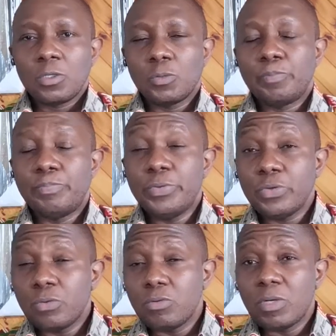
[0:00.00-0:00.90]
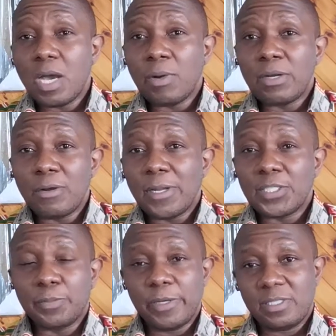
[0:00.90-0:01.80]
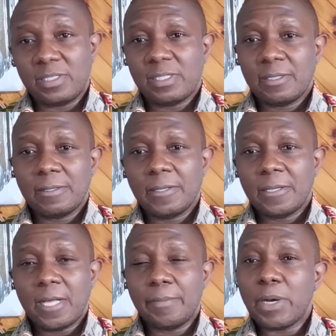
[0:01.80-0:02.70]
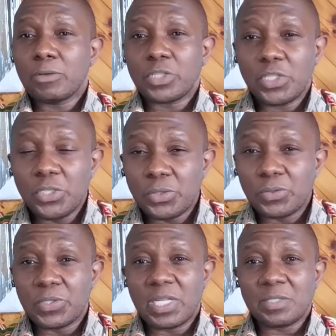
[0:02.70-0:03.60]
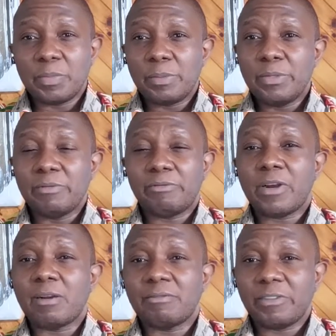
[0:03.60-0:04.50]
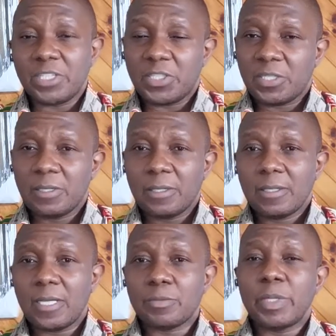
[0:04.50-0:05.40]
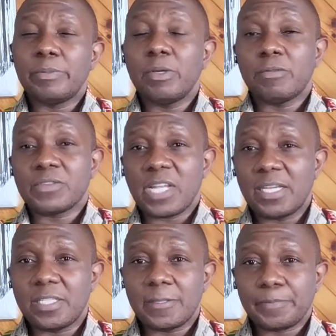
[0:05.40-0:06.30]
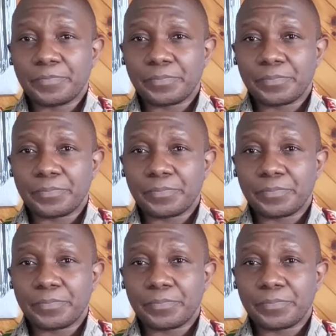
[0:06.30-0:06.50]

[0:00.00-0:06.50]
to build our knowledge base about issues that may be far-fetched, that may be off-site.